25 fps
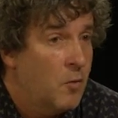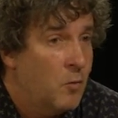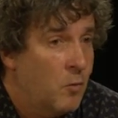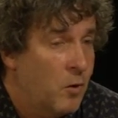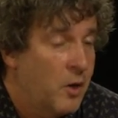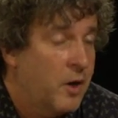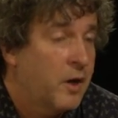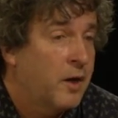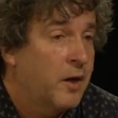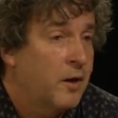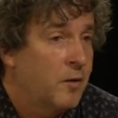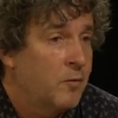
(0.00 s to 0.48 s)

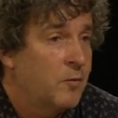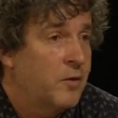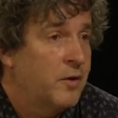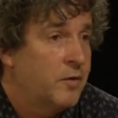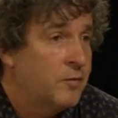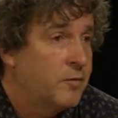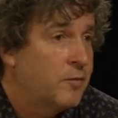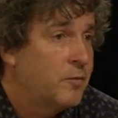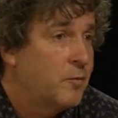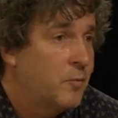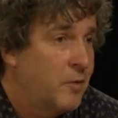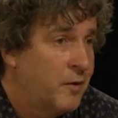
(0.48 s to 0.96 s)
Working
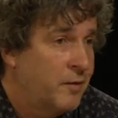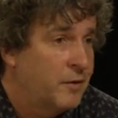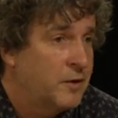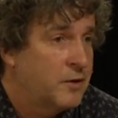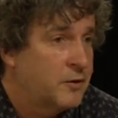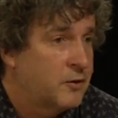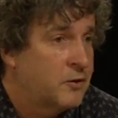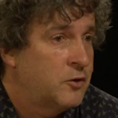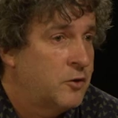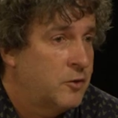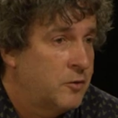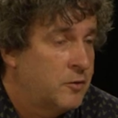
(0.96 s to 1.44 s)
with a
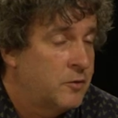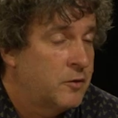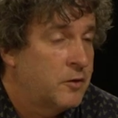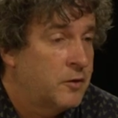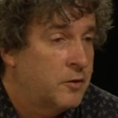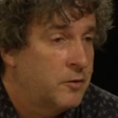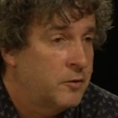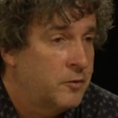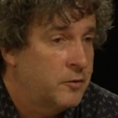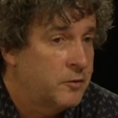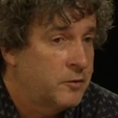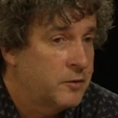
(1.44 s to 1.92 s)
student
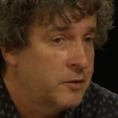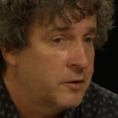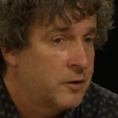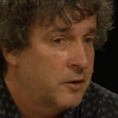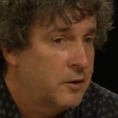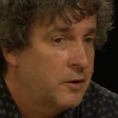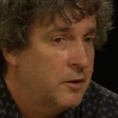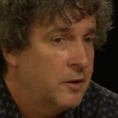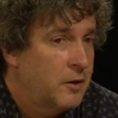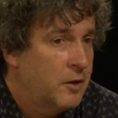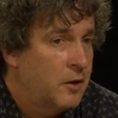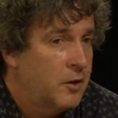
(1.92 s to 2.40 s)
whose
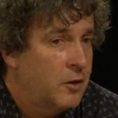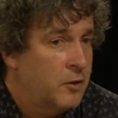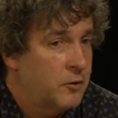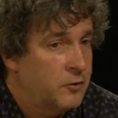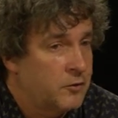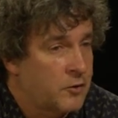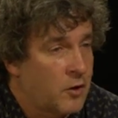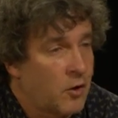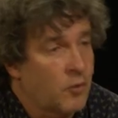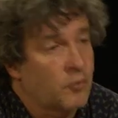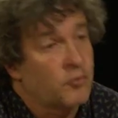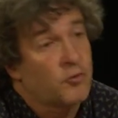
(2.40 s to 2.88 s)

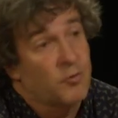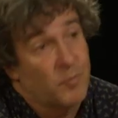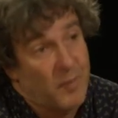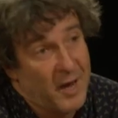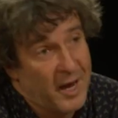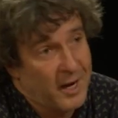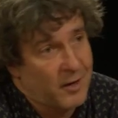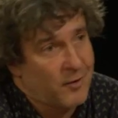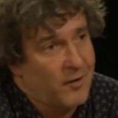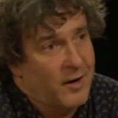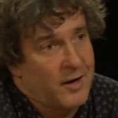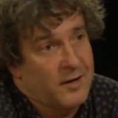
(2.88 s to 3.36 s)
cultural
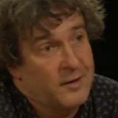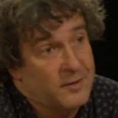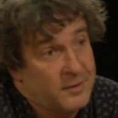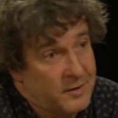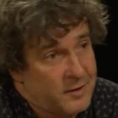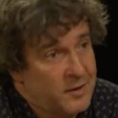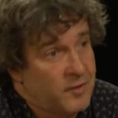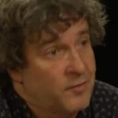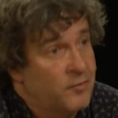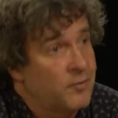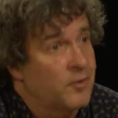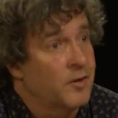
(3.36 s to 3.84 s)
background is
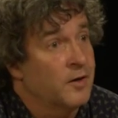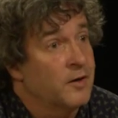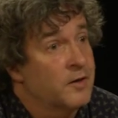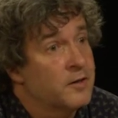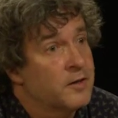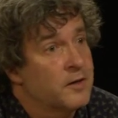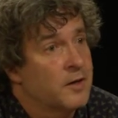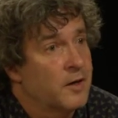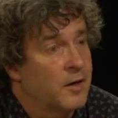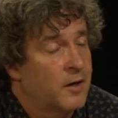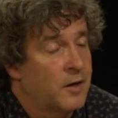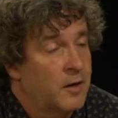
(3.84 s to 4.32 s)

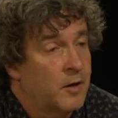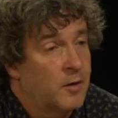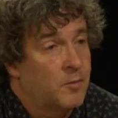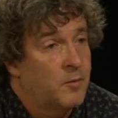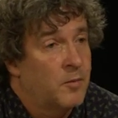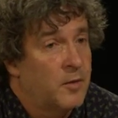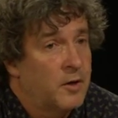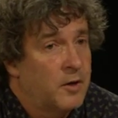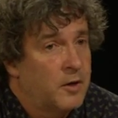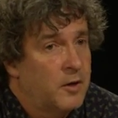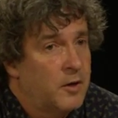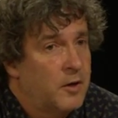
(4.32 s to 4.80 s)
different,
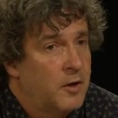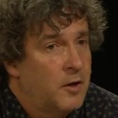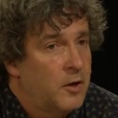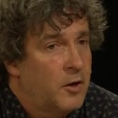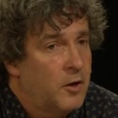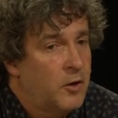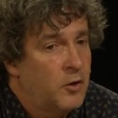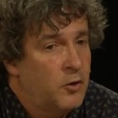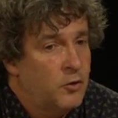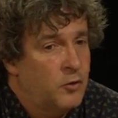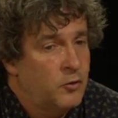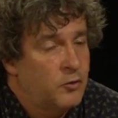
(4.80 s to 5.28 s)

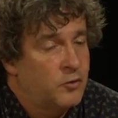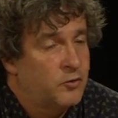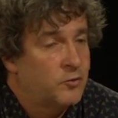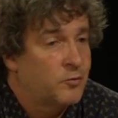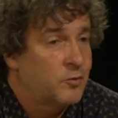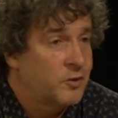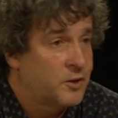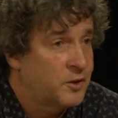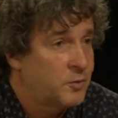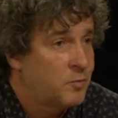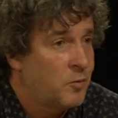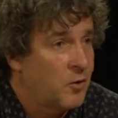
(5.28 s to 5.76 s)
whose
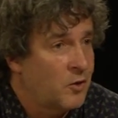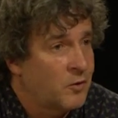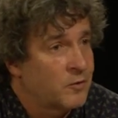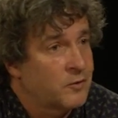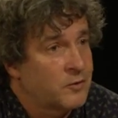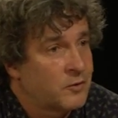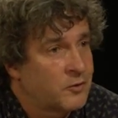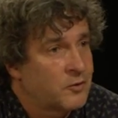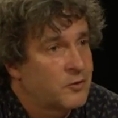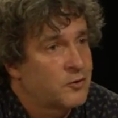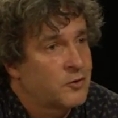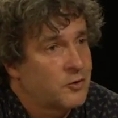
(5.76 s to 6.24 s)

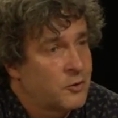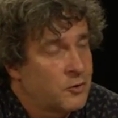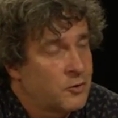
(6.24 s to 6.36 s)
response